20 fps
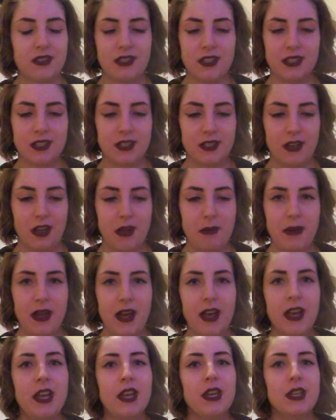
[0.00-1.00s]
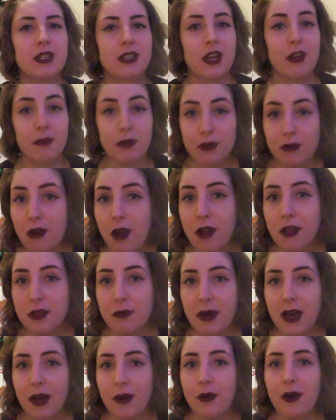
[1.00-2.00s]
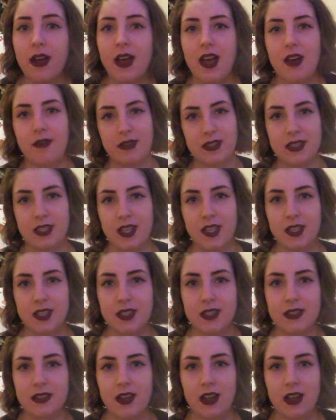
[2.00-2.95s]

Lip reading: just a nightmare. So I've been growing them out ever since,